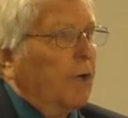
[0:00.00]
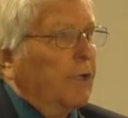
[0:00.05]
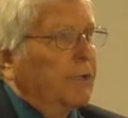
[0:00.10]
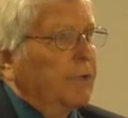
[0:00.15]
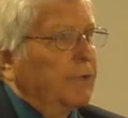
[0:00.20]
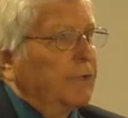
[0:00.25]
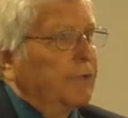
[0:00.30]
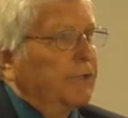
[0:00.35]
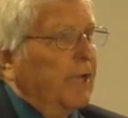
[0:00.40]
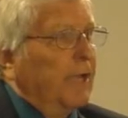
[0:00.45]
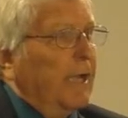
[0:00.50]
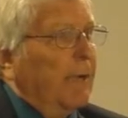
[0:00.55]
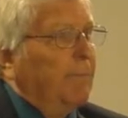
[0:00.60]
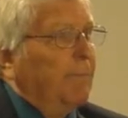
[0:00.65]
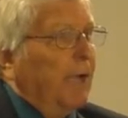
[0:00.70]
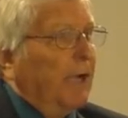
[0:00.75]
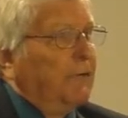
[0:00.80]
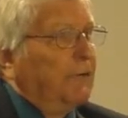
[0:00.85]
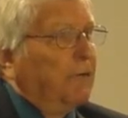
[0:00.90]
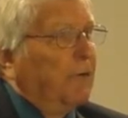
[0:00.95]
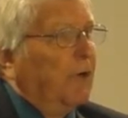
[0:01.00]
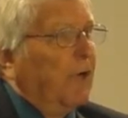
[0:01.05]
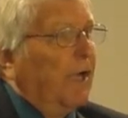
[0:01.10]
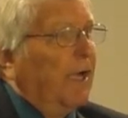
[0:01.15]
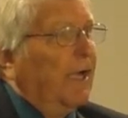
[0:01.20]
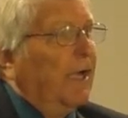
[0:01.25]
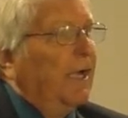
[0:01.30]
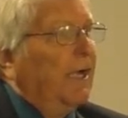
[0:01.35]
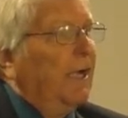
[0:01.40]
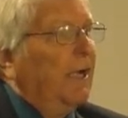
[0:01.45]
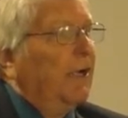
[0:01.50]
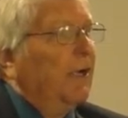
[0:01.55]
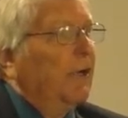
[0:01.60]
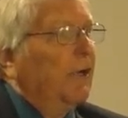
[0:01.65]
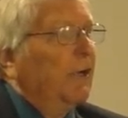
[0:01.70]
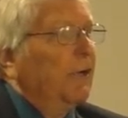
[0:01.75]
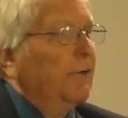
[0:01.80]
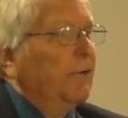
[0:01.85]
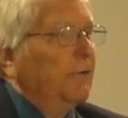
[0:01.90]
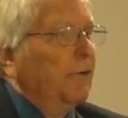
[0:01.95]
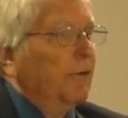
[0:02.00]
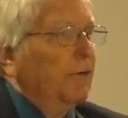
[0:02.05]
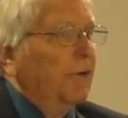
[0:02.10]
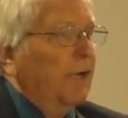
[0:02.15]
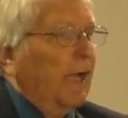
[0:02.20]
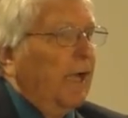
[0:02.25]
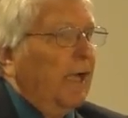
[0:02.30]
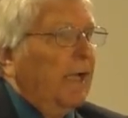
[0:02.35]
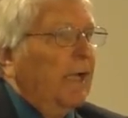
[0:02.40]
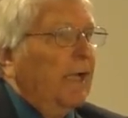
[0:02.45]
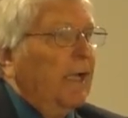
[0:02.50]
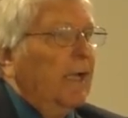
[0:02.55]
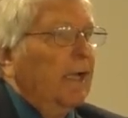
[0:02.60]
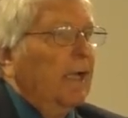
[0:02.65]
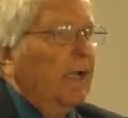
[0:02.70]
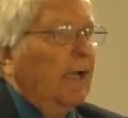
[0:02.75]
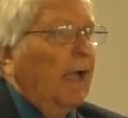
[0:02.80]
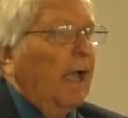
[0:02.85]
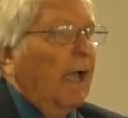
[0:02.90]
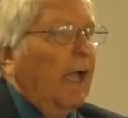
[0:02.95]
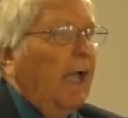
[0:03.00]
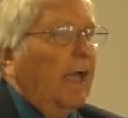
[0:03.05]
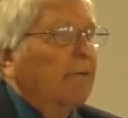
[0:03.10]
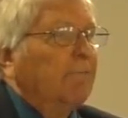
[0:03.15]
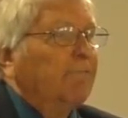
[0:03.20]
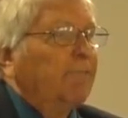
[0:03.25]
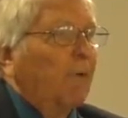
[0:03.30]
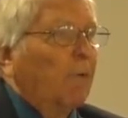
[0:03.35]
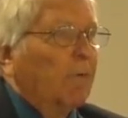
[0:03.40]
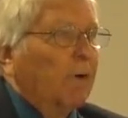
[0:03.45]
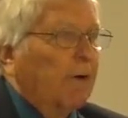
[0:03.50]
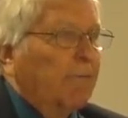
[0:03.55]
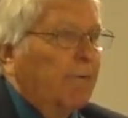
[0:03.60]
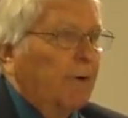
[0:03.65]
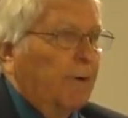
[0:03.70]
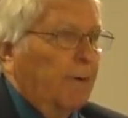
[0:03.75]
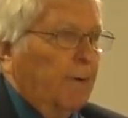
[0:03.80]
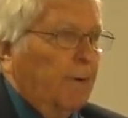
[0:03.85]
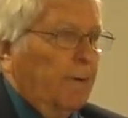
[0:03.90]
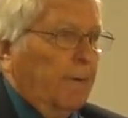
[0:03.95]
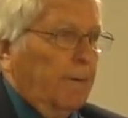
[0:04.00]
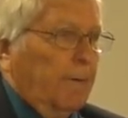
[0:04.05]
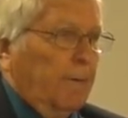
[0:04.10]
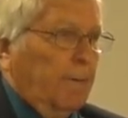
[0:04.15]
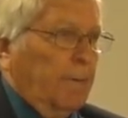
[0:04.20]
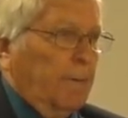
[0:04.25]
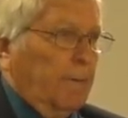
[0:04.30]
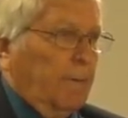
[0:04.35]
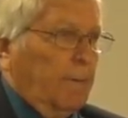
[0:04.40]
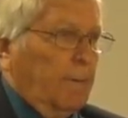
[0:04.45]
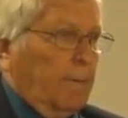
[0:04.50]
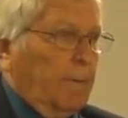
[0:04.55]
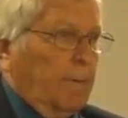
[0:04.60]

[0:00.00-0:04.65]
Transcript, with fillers: is the same yesterday, today, and forever. Amen.